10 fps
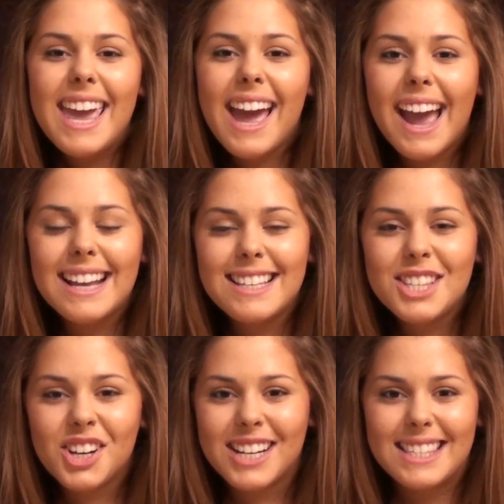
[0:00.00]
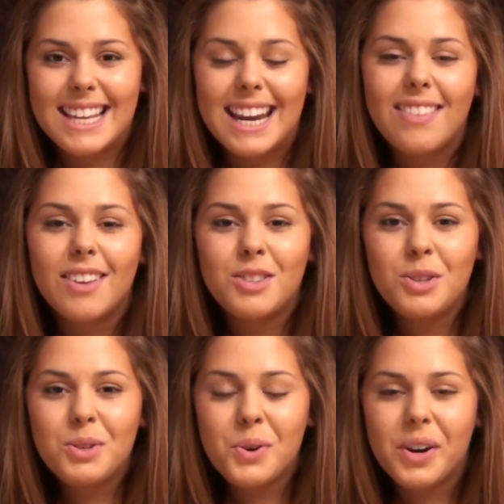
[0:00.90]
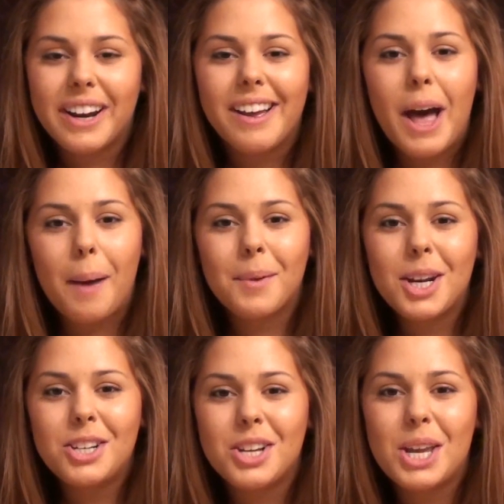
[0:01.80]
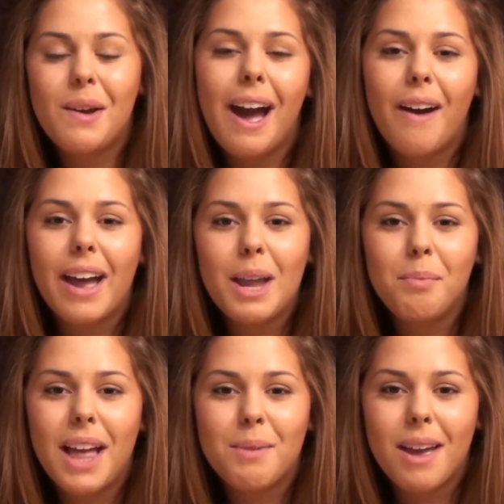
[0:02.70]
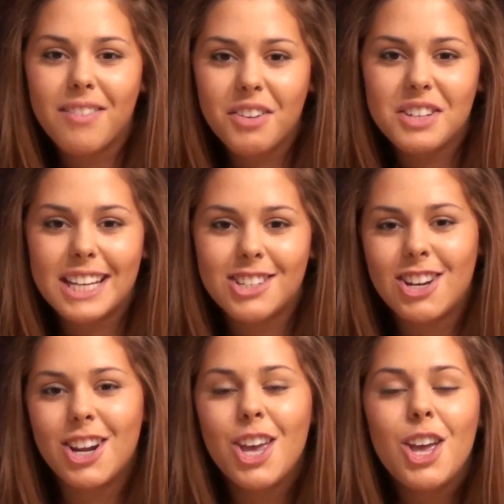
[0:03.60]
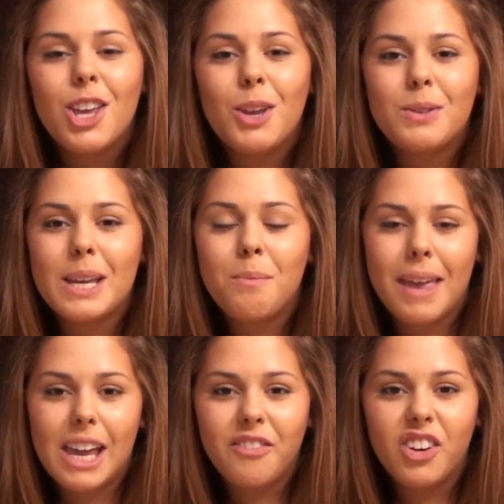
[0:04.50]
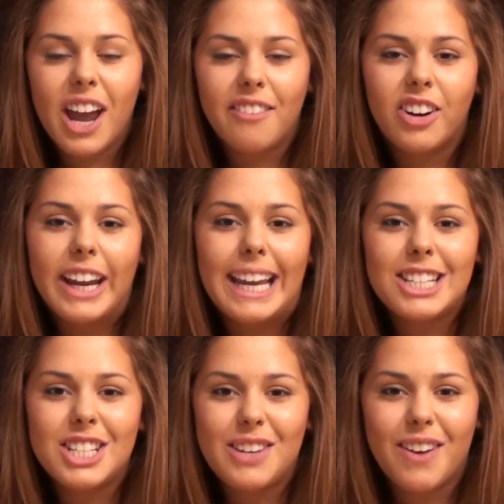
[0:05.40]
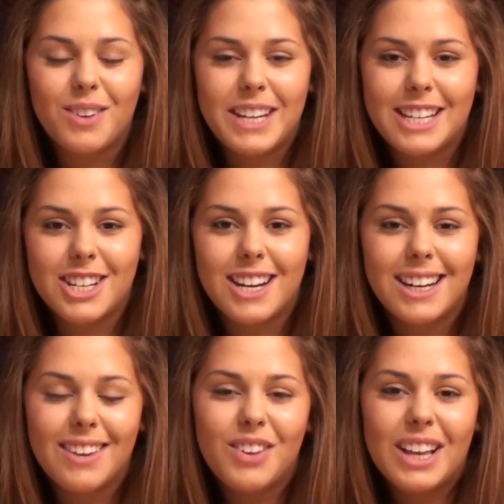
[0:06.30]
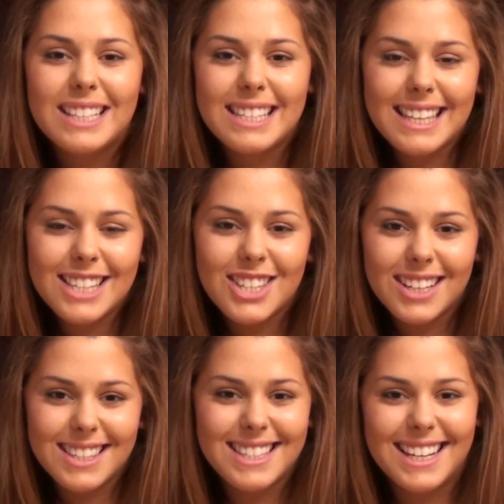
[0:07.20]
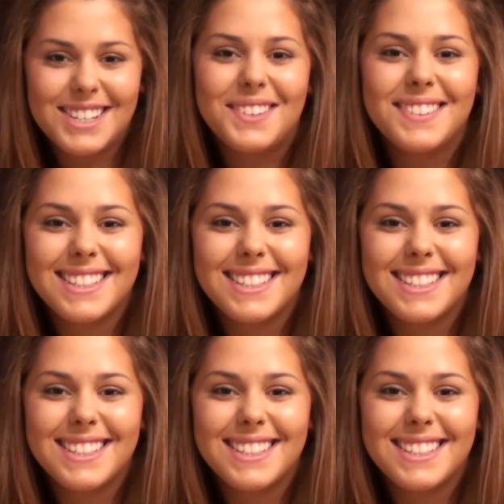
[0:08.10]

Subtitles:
Hey guys, it's Kristen. In this tutorial, I'm going to show you how I apply my foundation using Makeup Forever HD foundation. If you'd like to see this, let's see it.